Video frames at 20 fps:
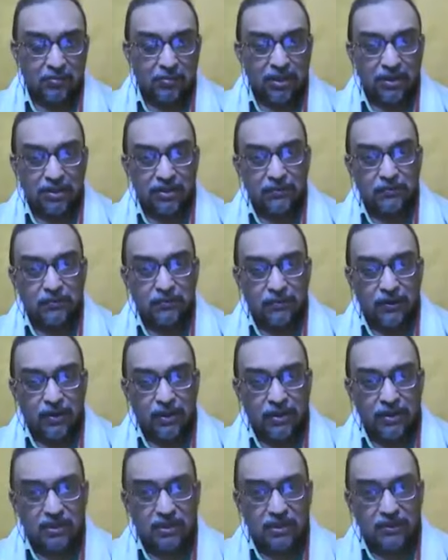but
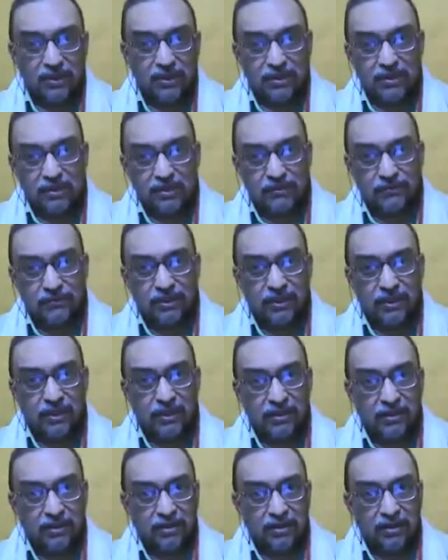what the workers were
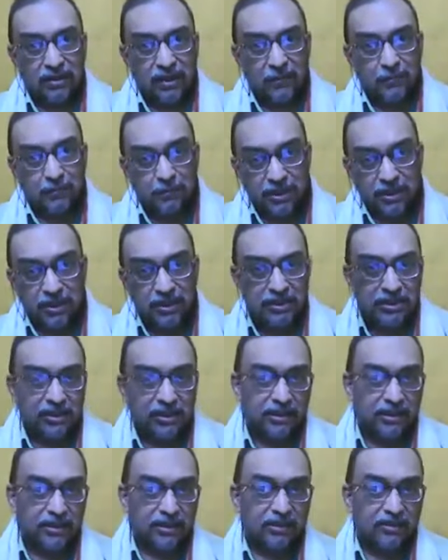
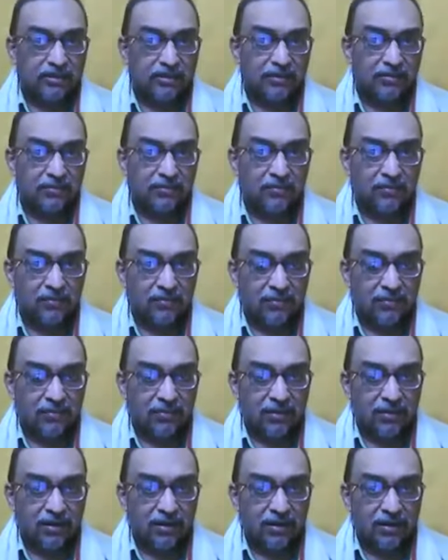appreciating,
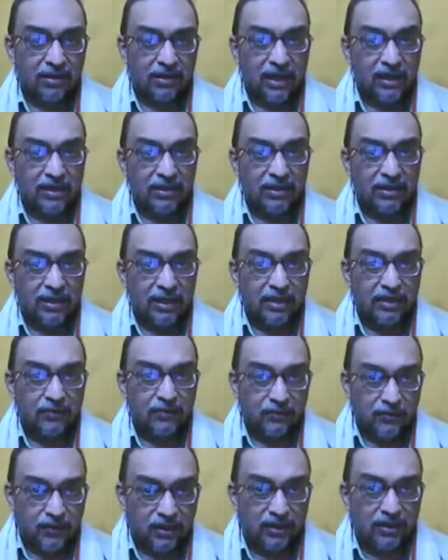that
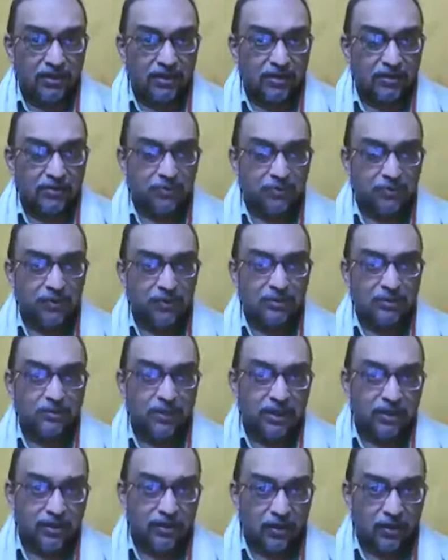their work was
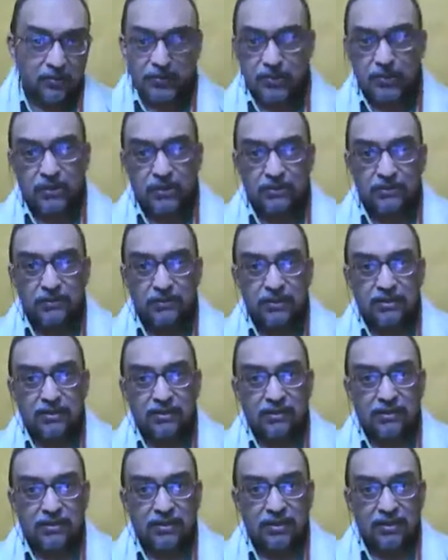being observed
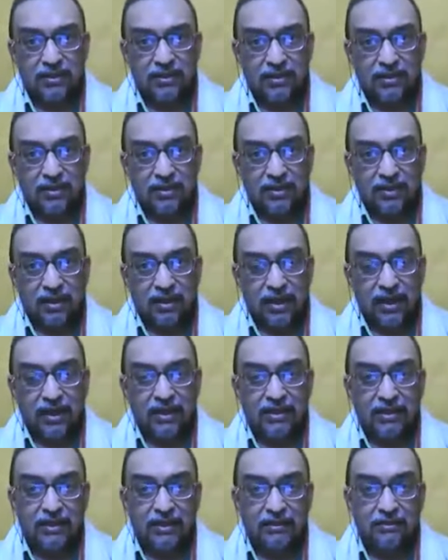
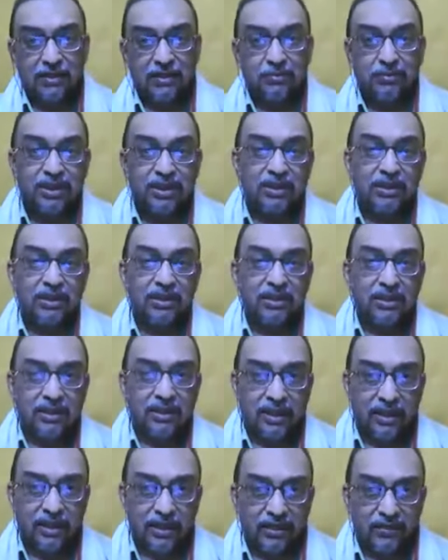and they were being
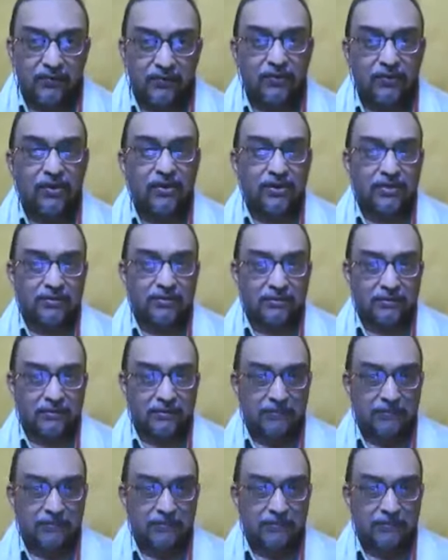cared for.